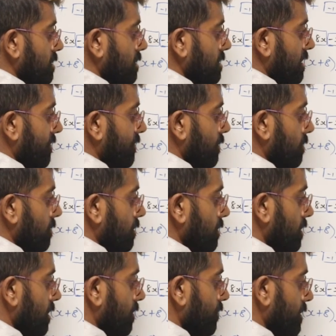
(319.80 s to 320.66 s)
7.
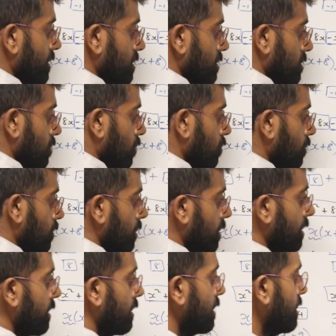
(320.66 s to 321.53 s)
And there it is. So
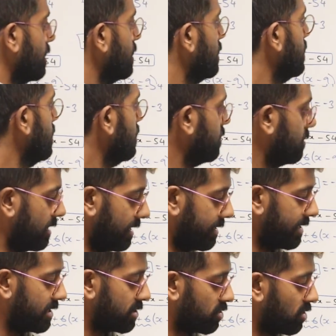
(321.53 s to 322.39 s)

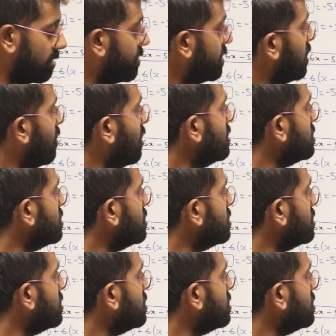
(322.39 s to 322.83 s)
there's going to be our